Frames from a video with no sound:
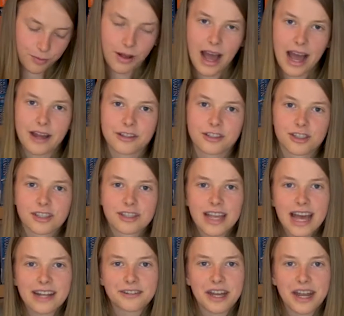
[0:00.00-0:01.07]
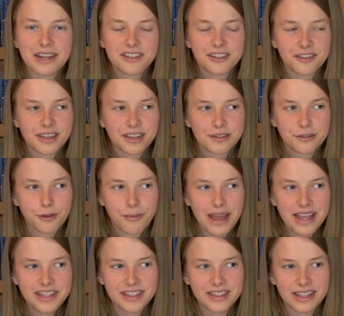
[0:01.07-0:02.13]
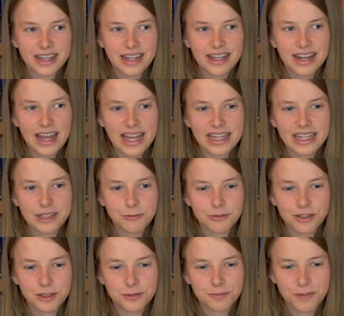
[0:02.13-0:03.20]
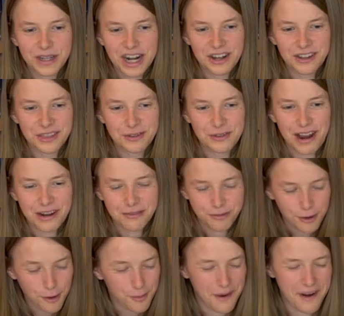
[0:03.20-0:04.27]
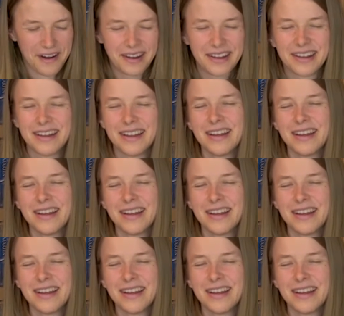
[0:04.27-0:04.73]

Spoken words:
I just had to enter the information in and it would spit out the right format.